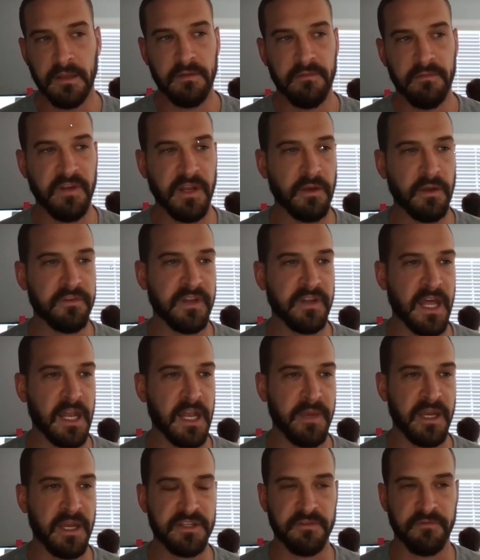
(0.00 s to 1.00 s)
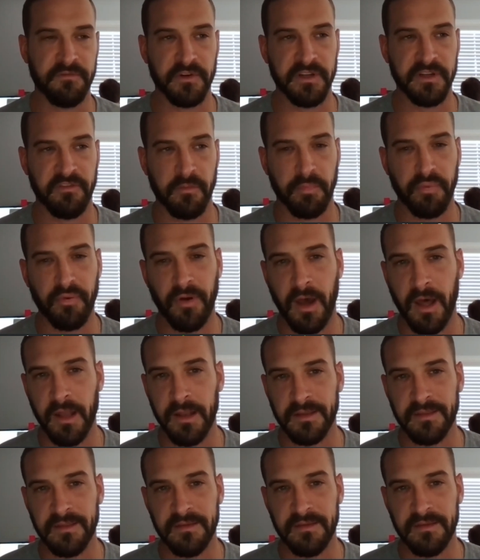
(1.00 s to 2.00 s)
videos and animation for different
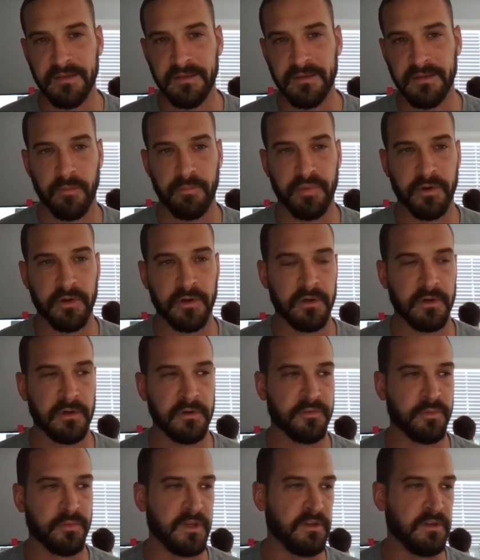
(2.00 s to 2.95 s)
product developers.